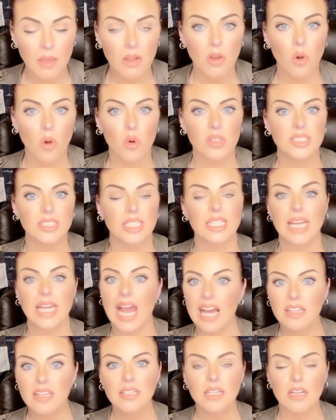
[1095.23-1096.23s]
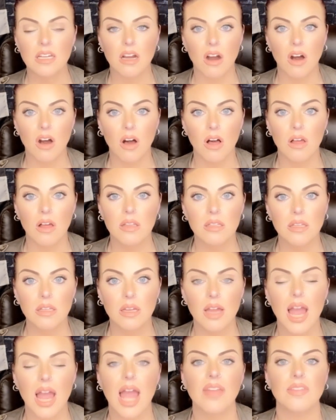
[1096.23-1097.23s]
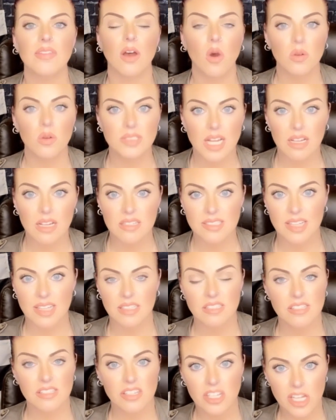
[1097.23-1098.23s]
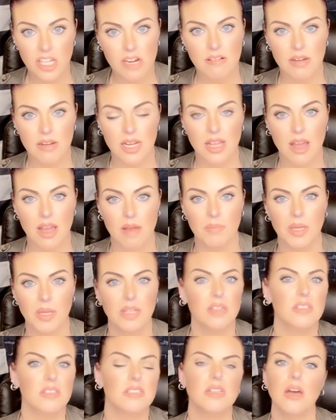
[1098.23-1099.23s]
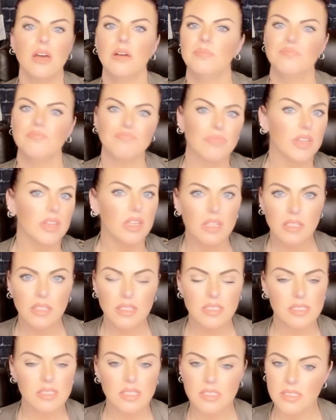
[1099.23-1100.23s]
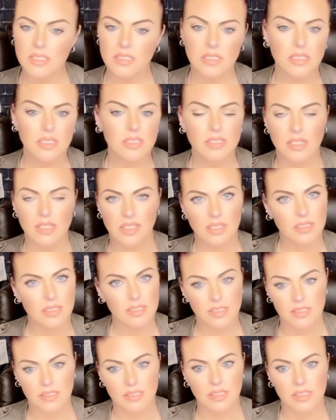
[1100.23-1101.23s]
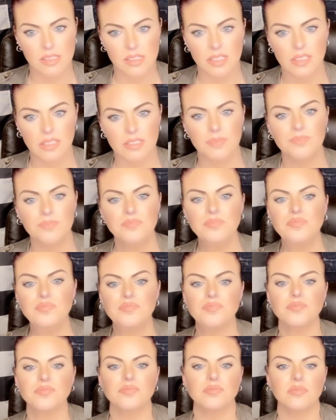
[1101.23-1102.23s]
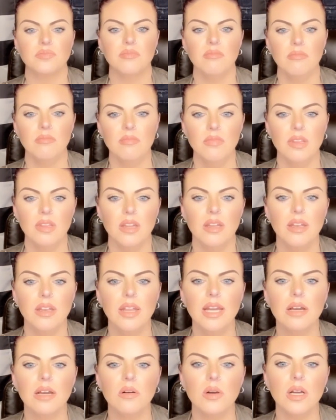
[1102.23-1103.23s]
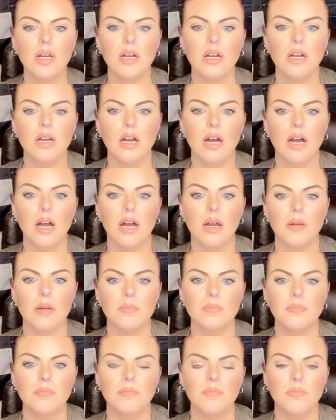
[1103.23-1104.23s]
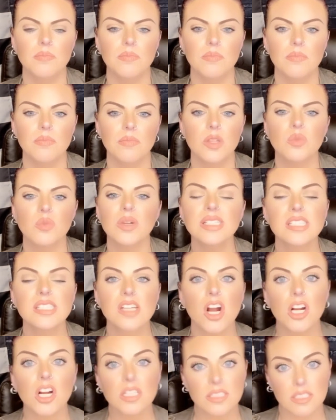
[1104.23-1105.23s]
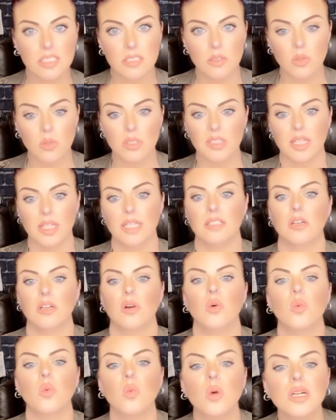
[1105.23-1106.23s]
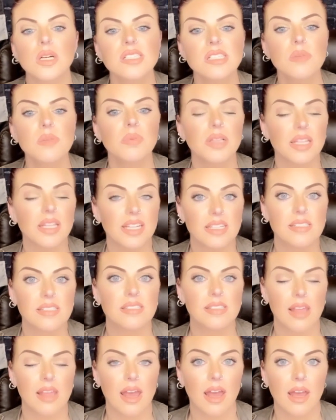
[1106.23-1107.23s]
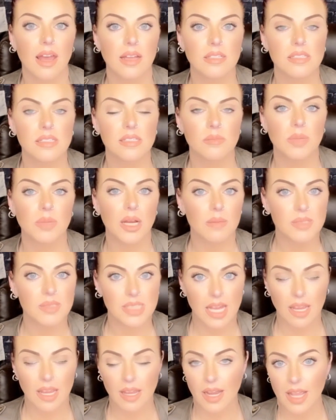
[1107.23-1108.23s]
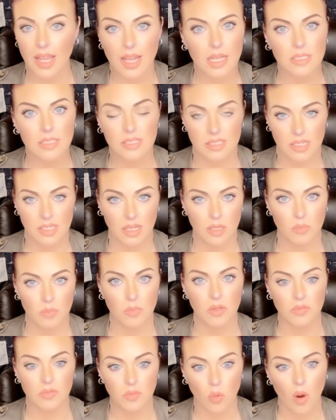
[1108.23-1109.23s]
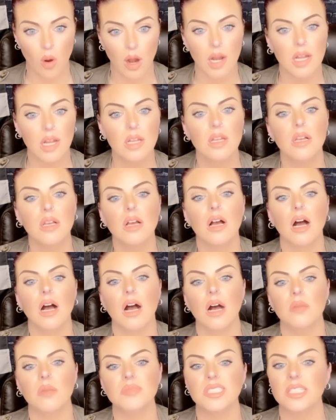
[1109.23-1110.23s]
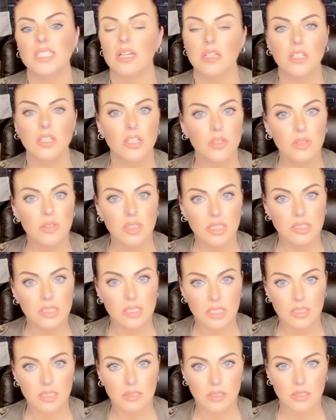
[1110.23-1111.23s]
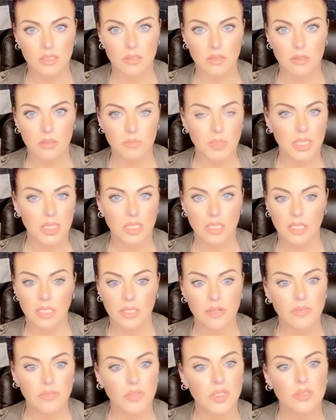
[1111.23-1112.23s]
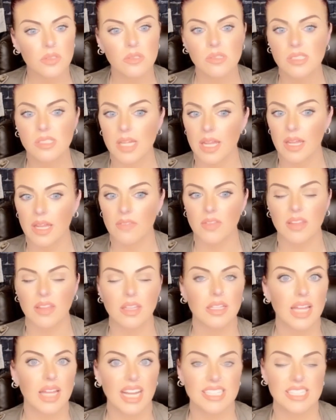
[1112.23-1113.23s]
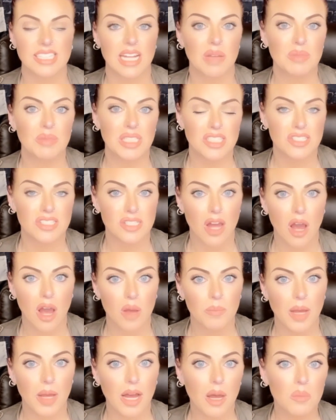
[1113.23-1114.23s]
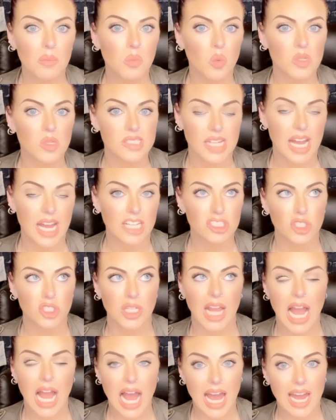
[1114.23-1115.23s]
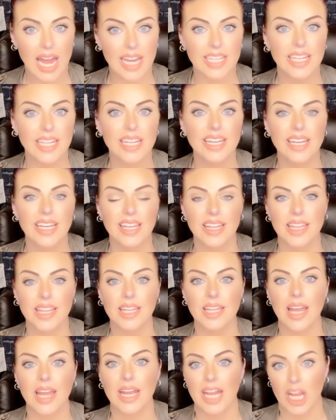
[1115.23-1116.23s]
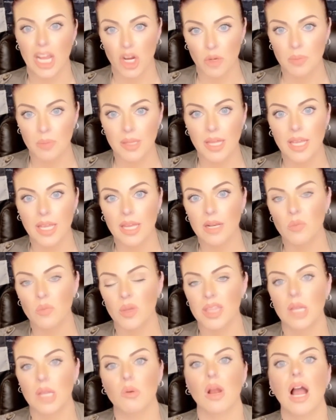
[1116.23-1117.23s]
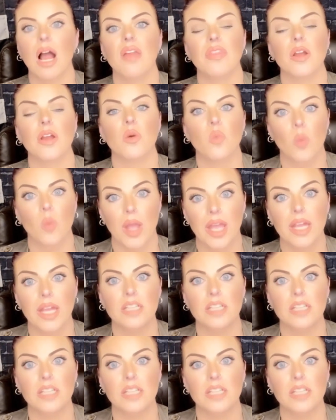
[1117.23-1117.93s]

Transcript: or did Kelly call and the hotel sent security up? So inconsistencies. Now, the Ritz-Carlton Orlando was a place that Bob Saget had stayed before. D.L. Hughley did a little mini interview saying that the last time he saw Bob was actually on an airplane when they were on their way